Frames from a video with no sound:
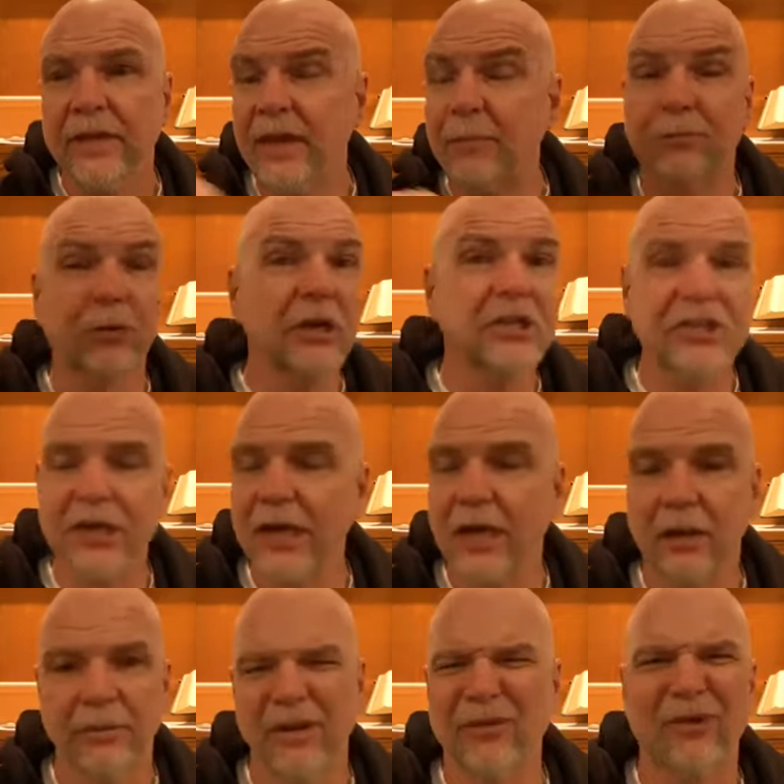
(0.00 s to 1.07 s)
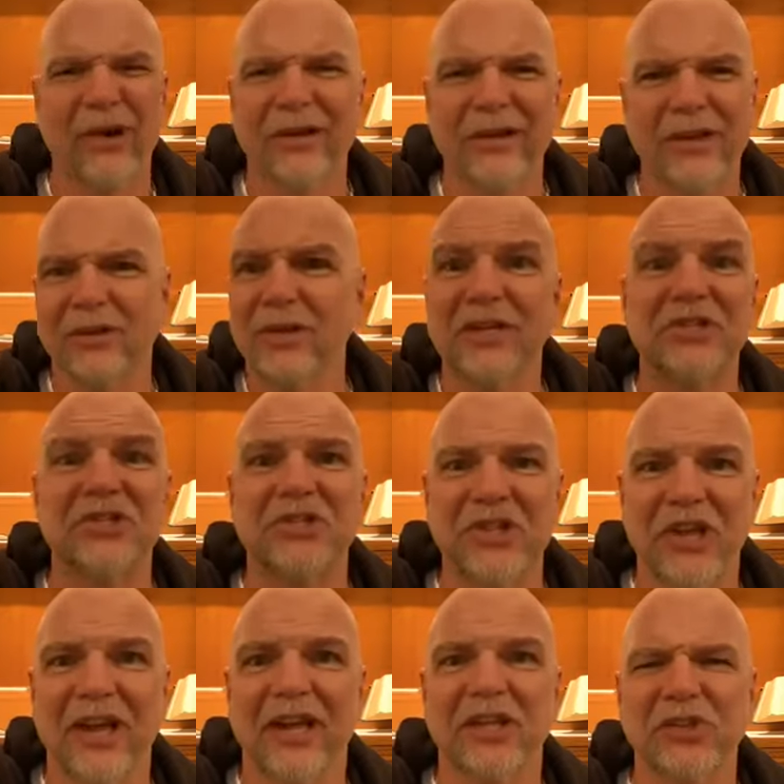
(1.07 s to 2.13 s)
And that preaching element, you know, doesn't
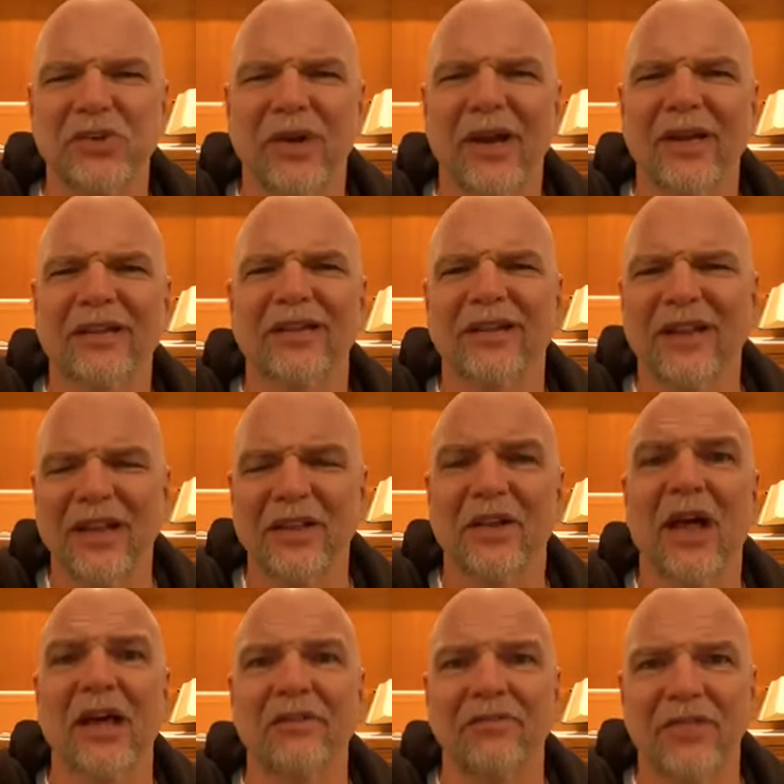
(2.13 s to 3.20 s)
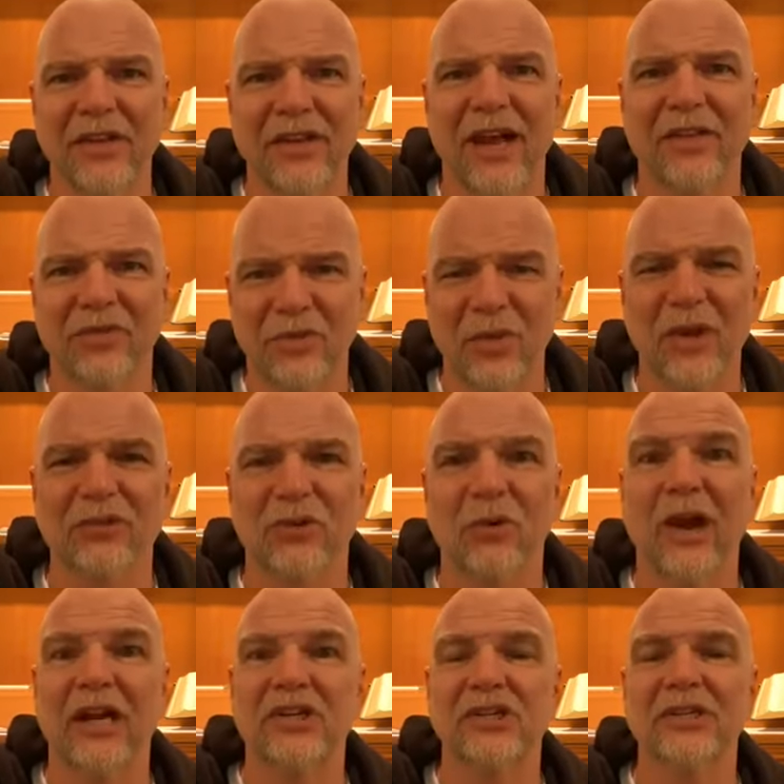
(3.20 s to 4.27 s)
change, right? The life, the death, the
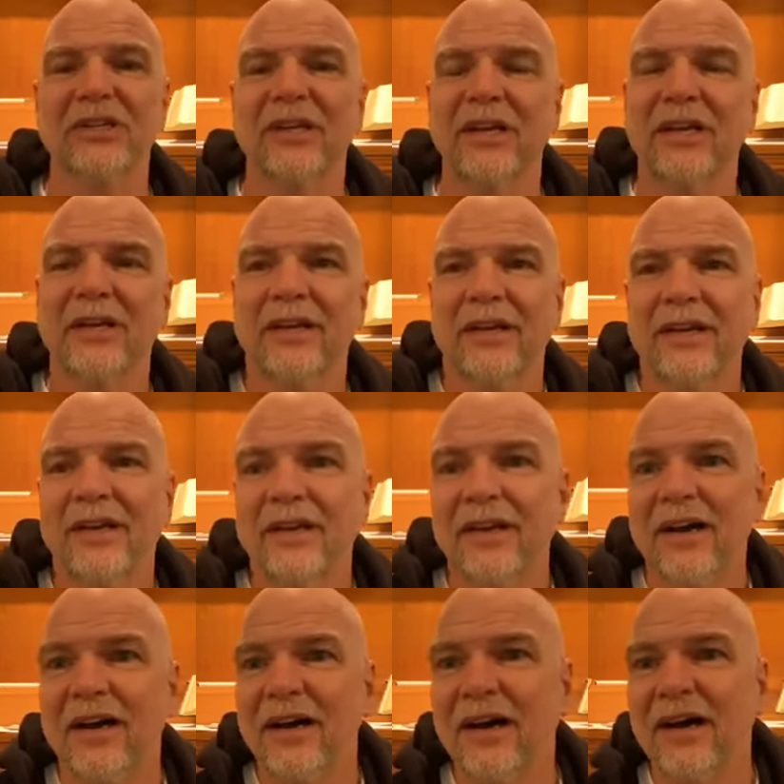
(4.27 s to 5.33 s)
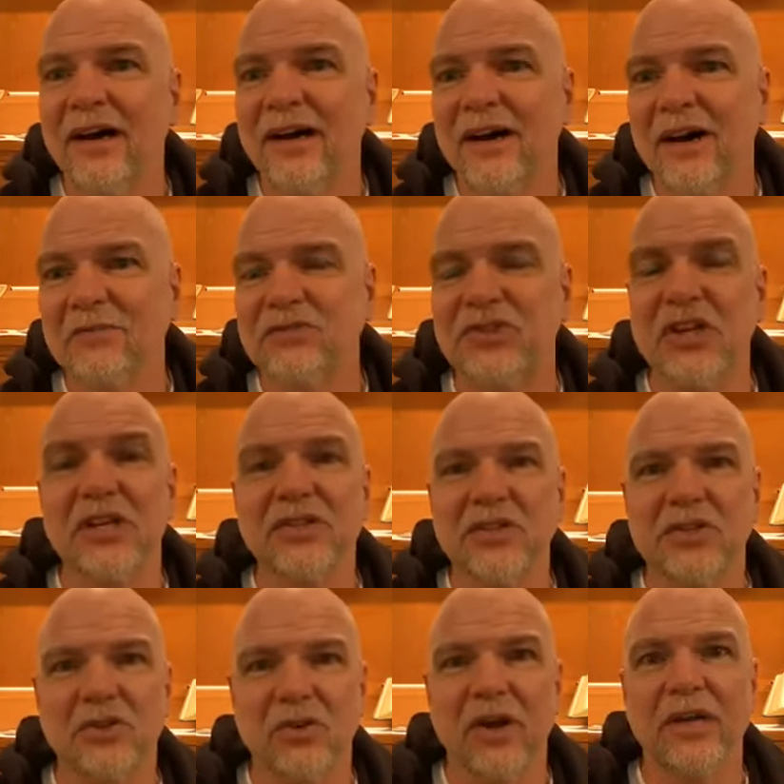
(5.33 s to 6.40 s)
resurrection uh, of
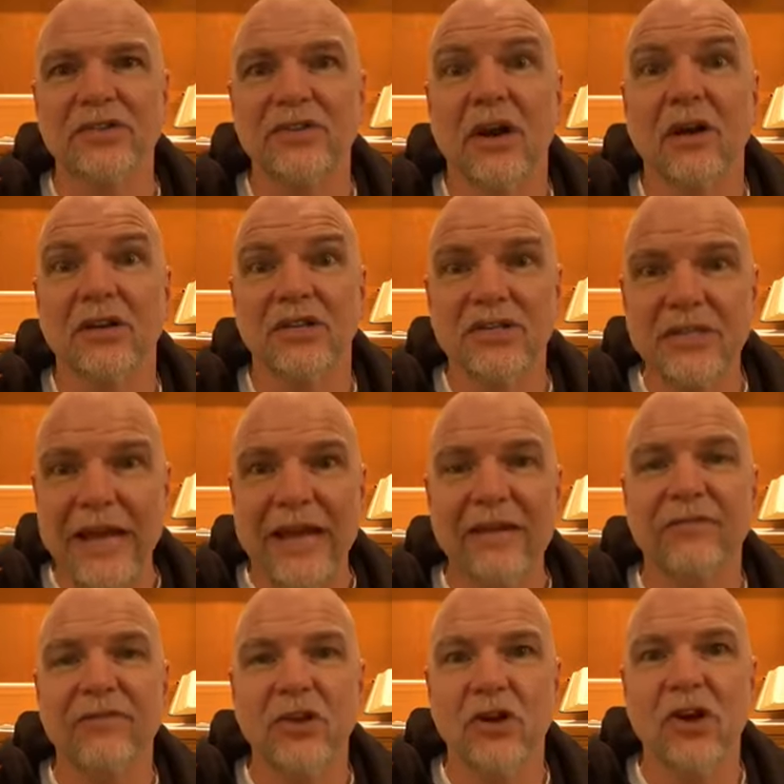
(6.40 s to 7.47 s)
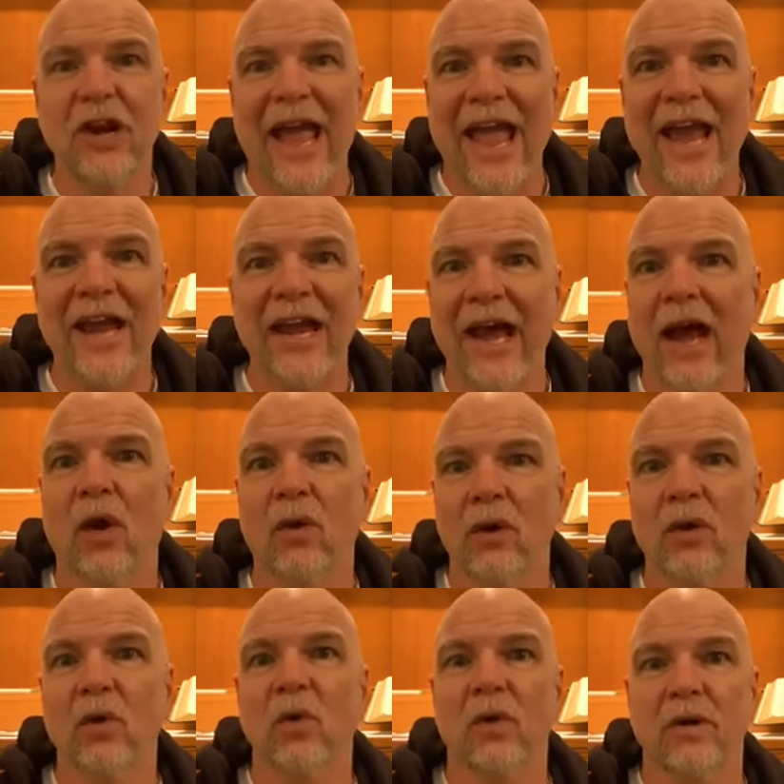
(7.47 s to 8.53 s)
Jesus Christ, our Savior and
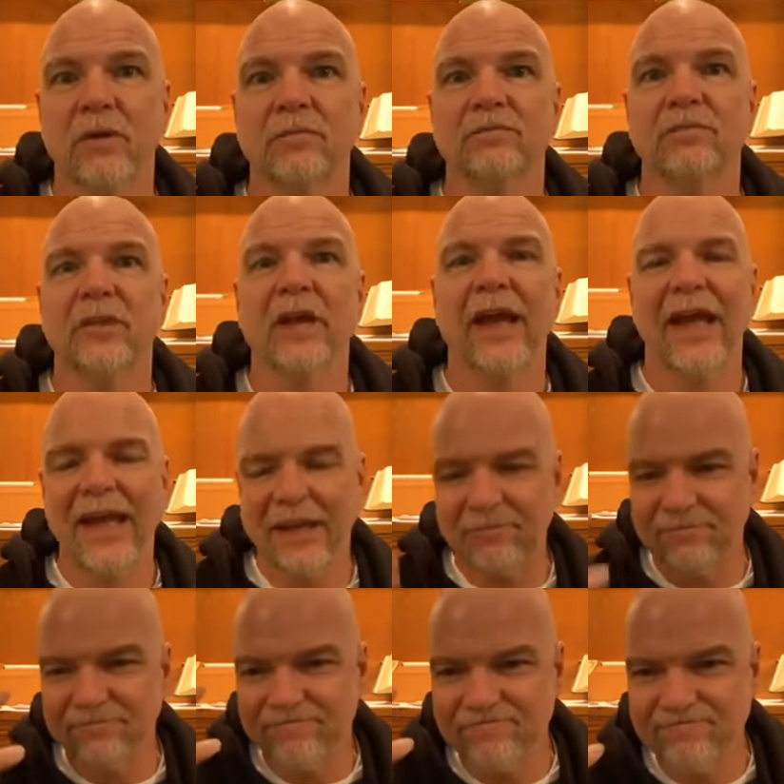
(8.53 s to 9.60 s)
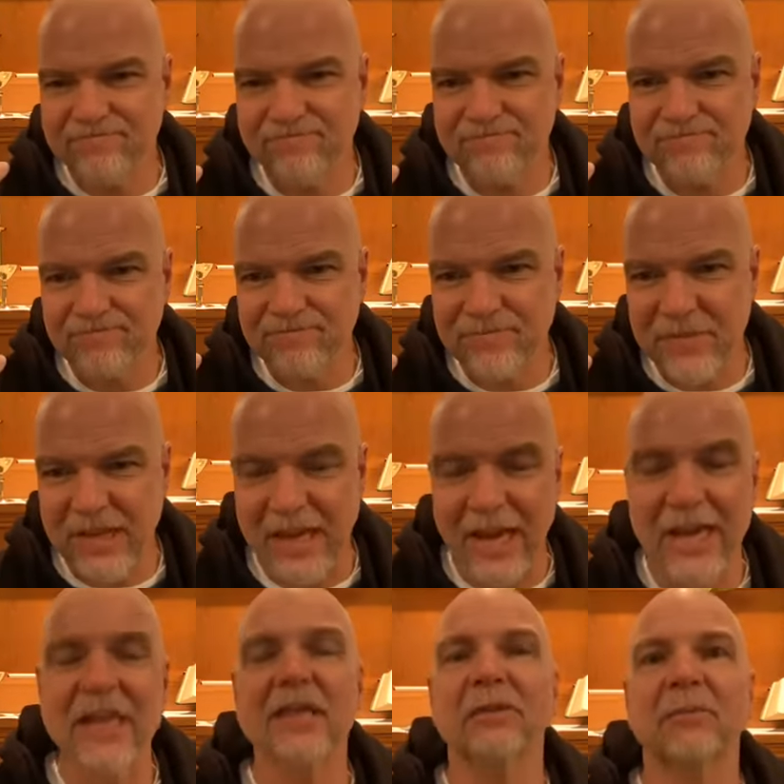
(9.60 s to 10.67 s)
our Lord. The
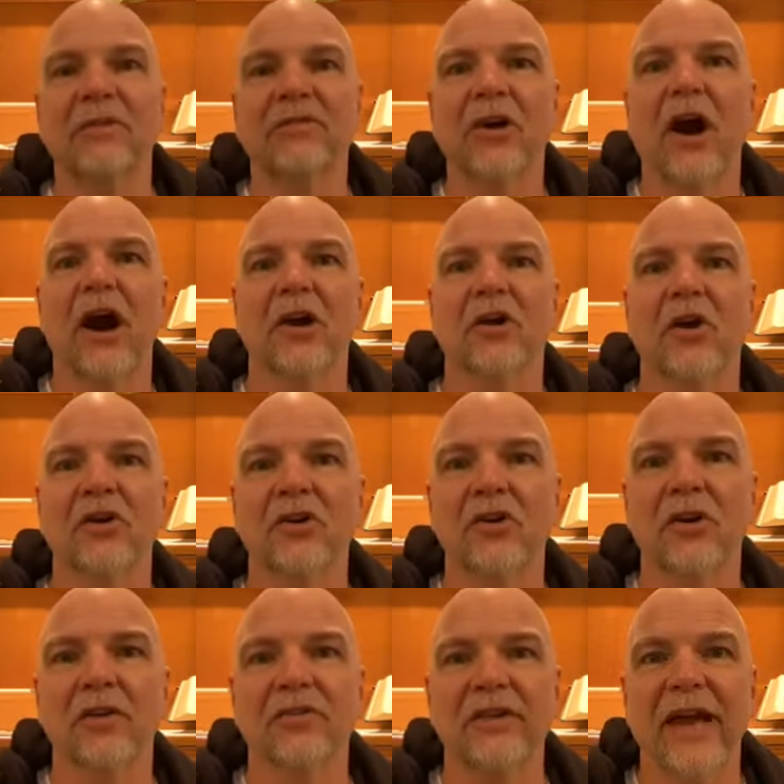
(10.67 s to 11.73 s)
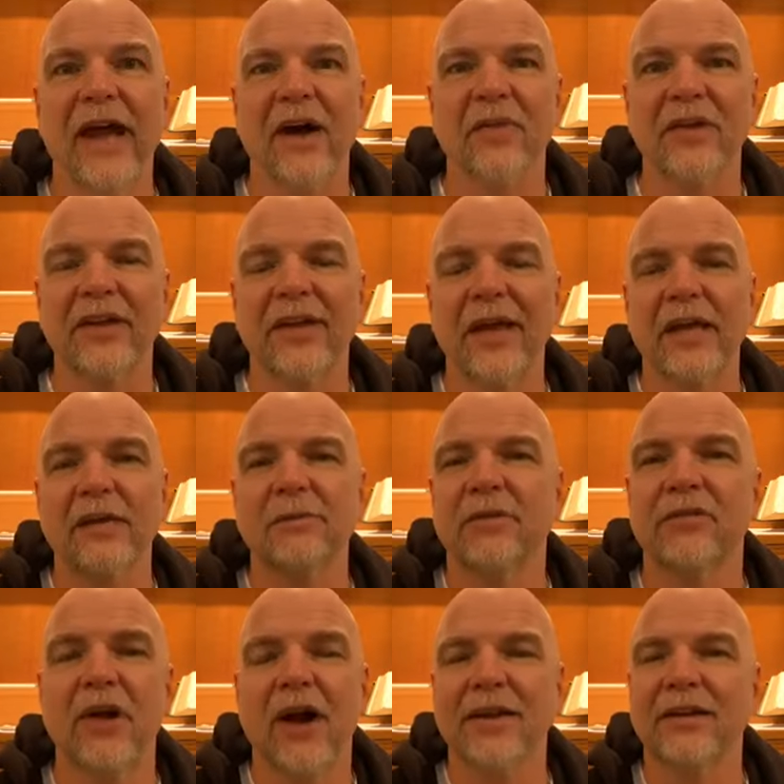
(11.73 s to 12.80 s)
kingdom of God on earth now, the kingdom
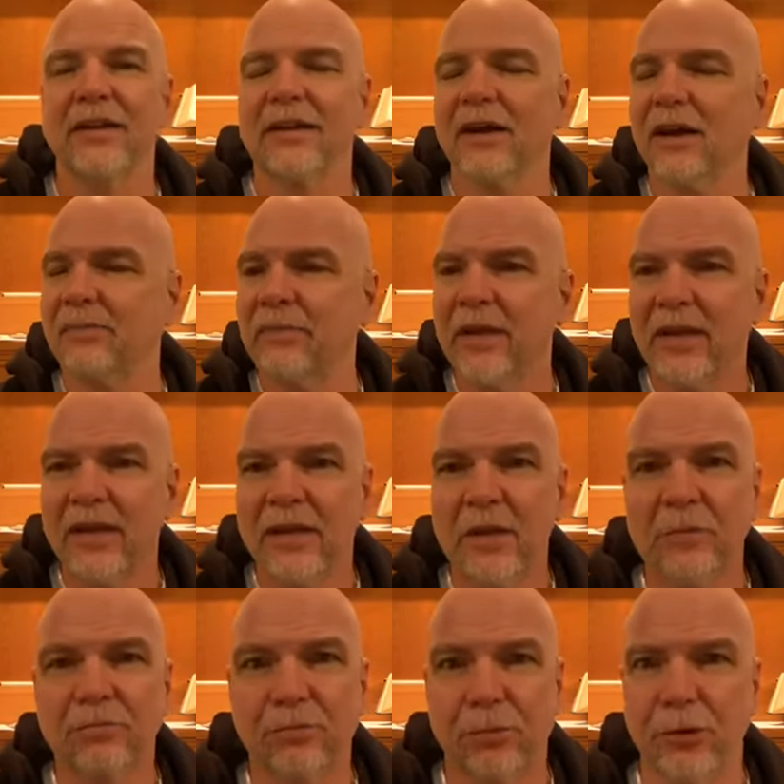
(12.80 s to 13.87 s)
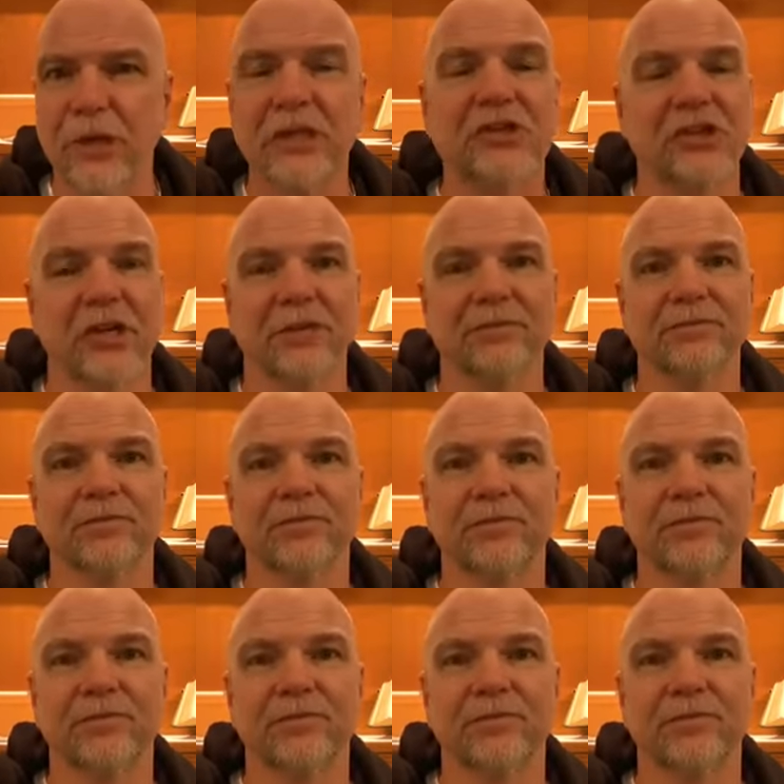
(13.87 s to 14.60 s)
of God to come. Preach it.